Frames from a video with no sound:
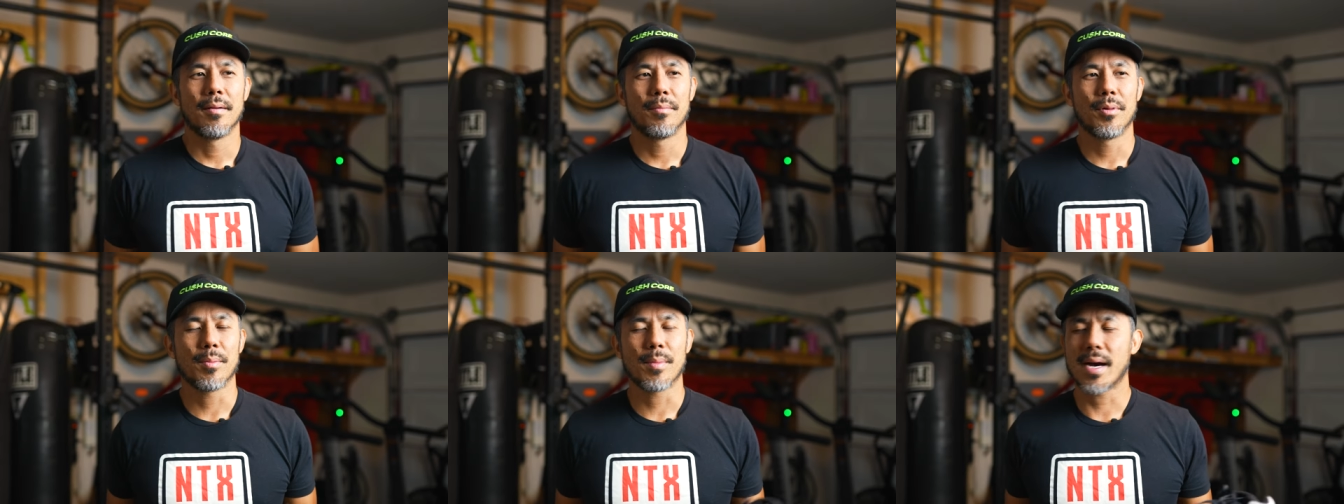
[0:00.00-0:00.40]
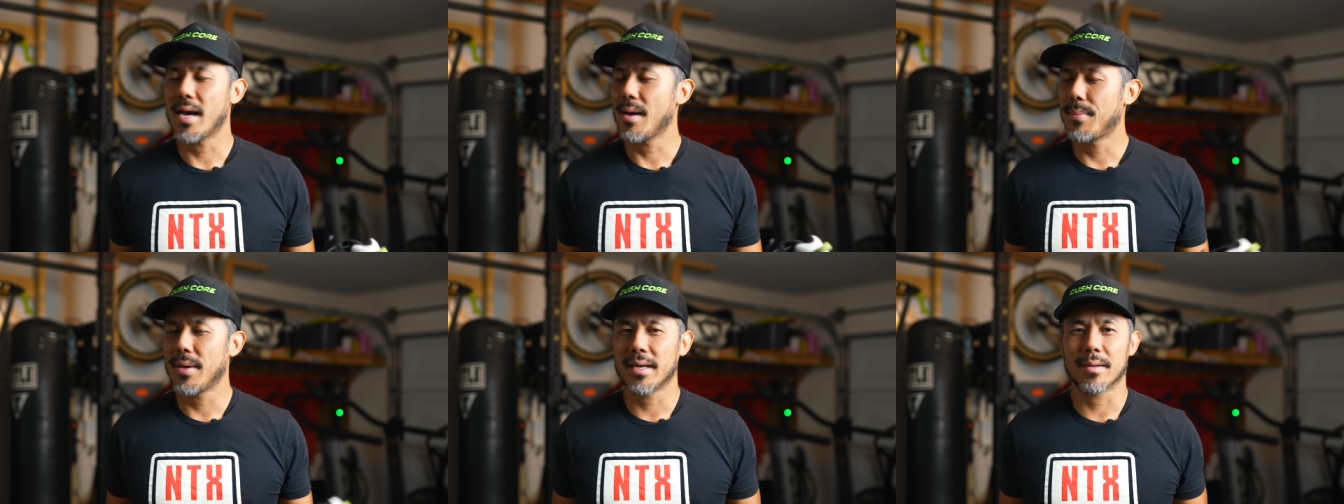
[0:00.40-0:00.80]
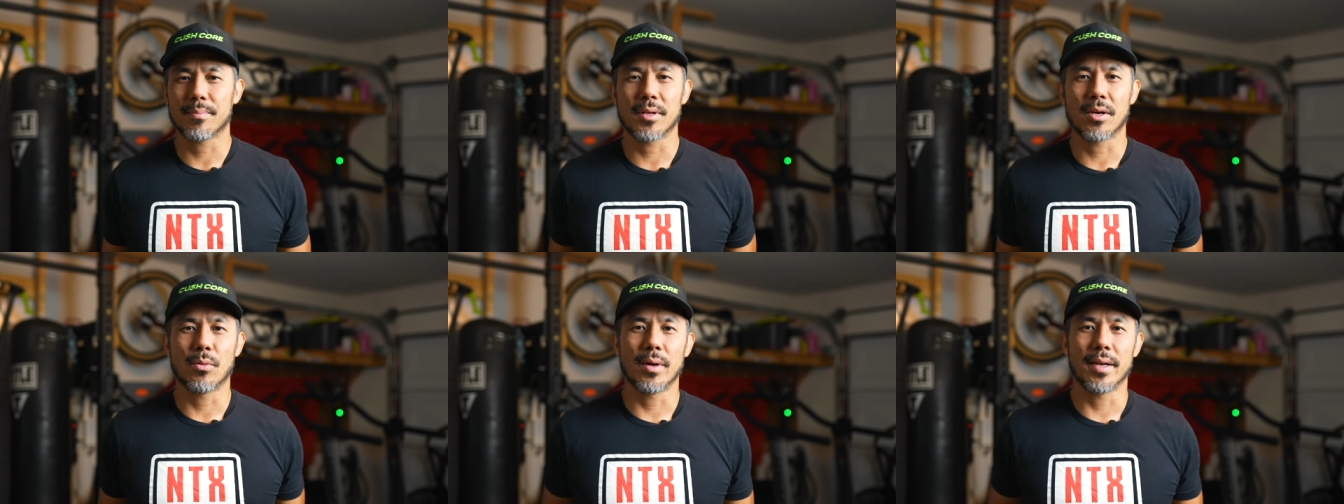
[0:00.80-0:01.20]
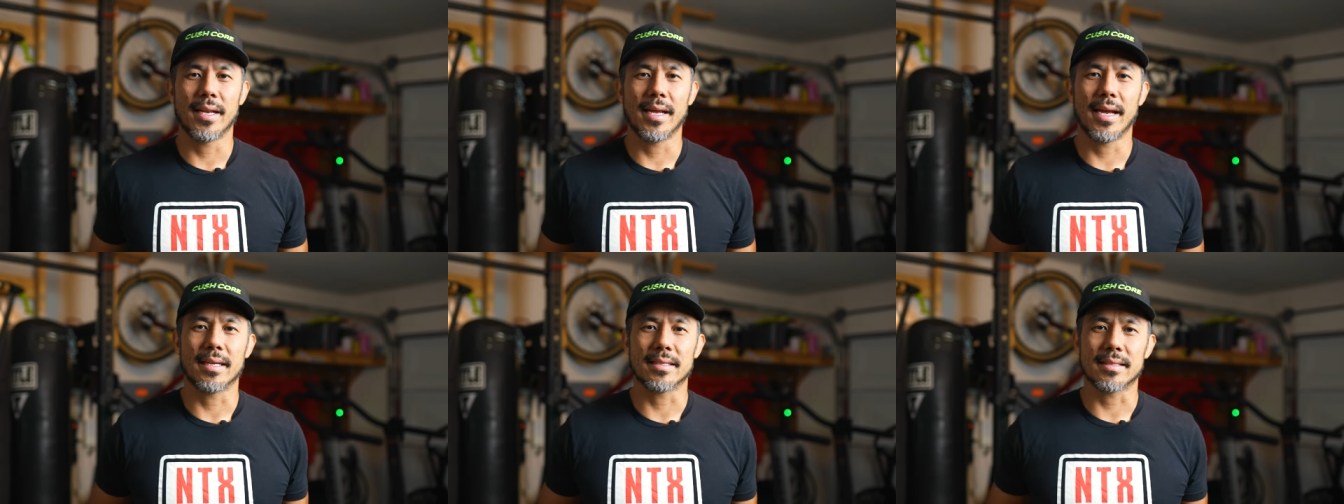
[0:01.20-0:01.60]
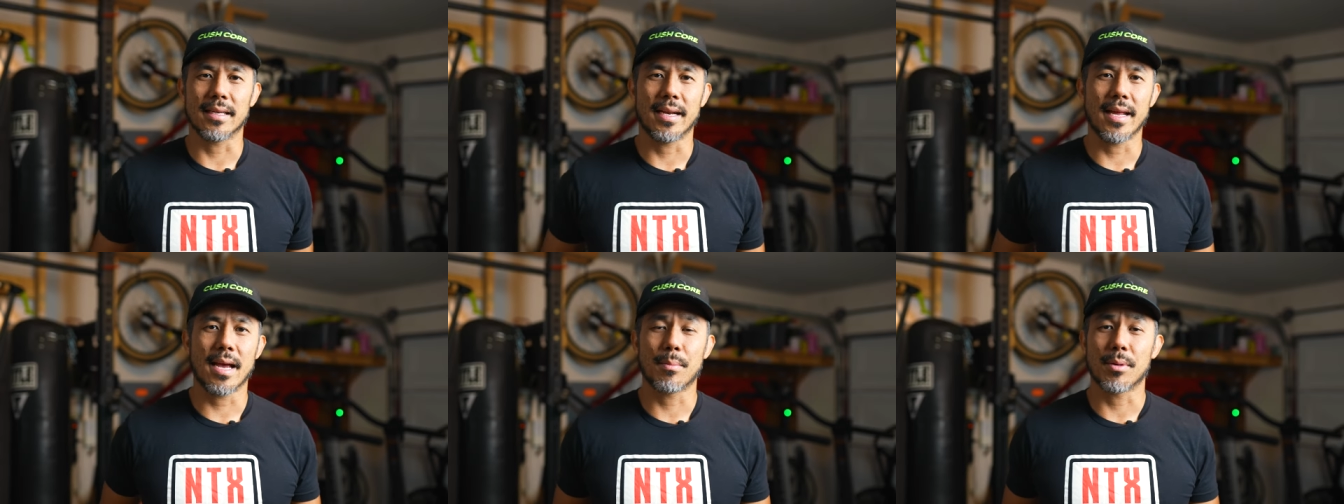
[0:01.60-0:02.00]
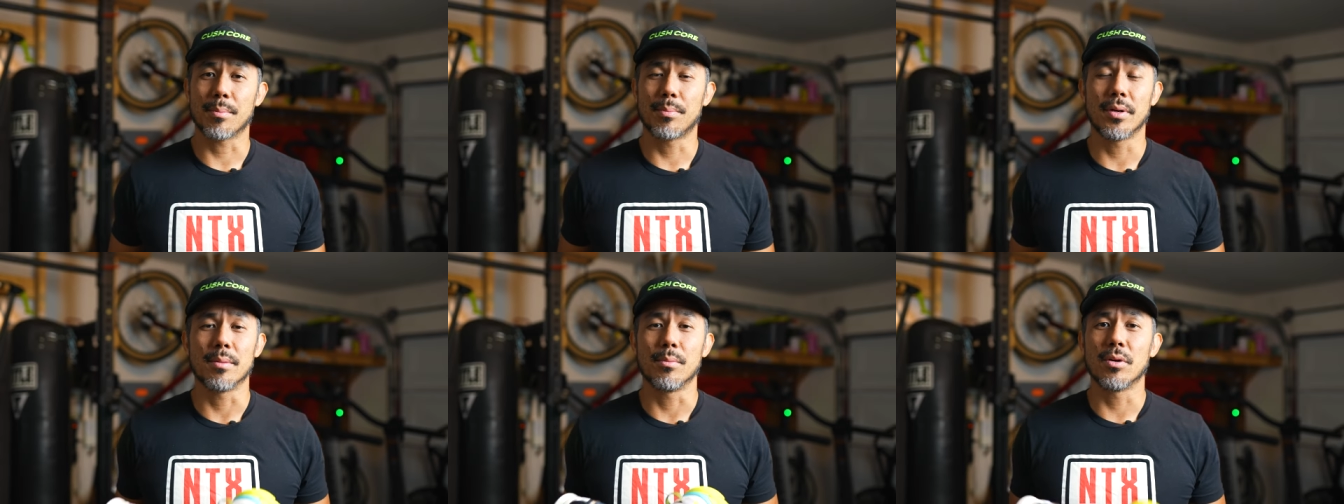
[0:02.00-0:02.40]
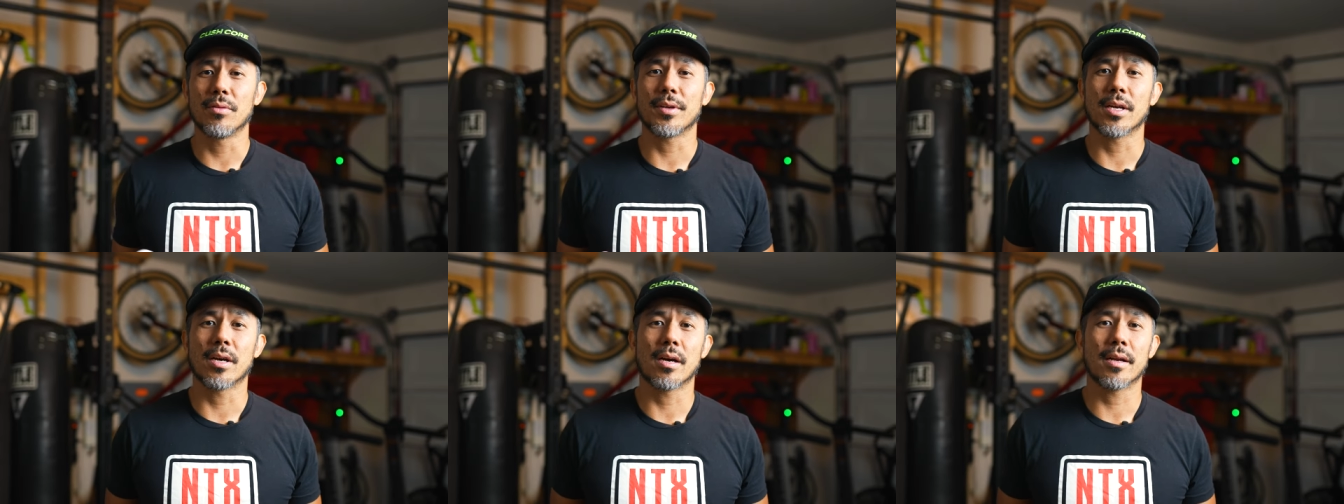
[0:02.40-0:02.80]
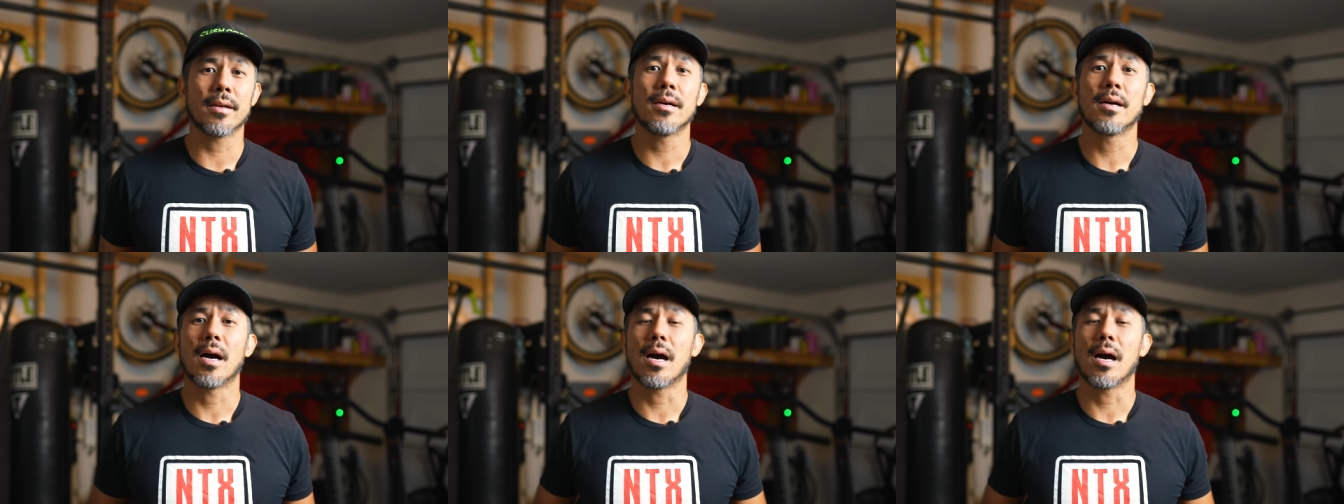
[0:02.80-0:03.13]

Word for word: put my iPad up there one day, said, hey, I'm going to put a movie on.